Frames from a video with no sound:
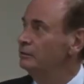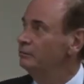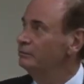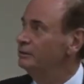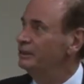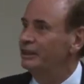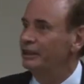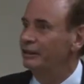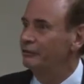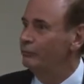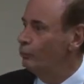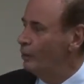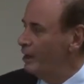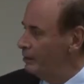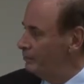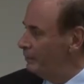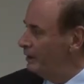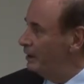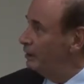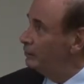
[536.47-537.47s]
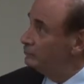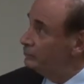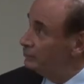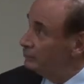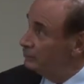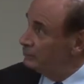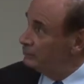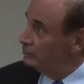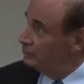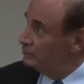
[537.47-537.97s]
We can wipe out
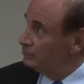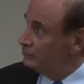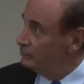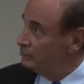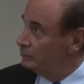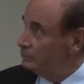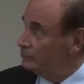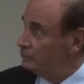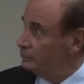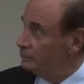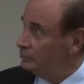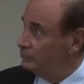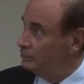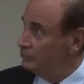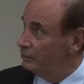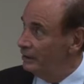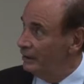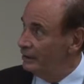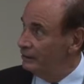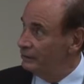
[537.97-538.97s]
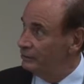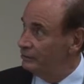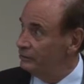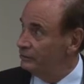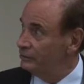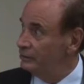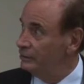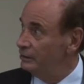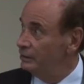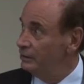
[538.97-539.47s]
the
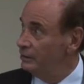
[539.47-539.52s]
lenders.